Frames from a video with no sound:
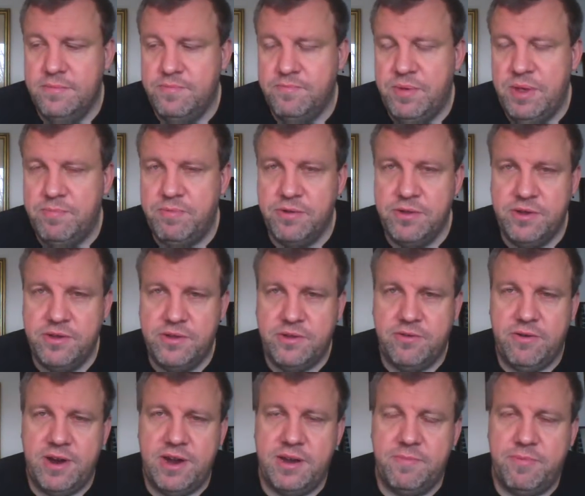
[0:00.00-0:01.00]
People just
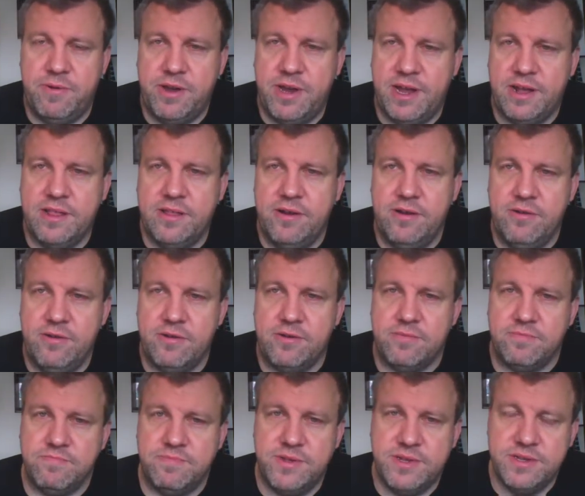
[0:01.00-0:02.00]
trying to protect their
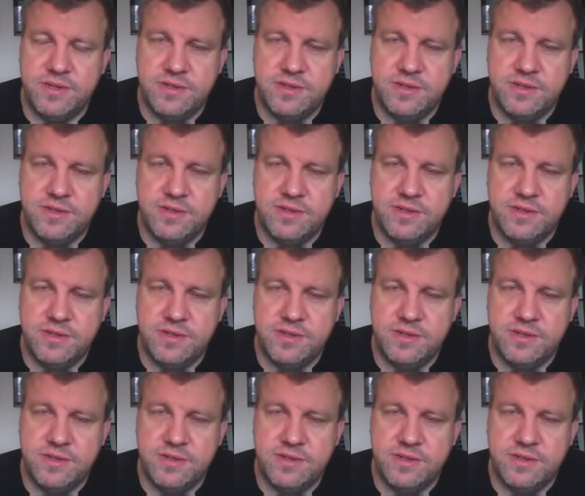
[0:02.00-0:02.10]
homes.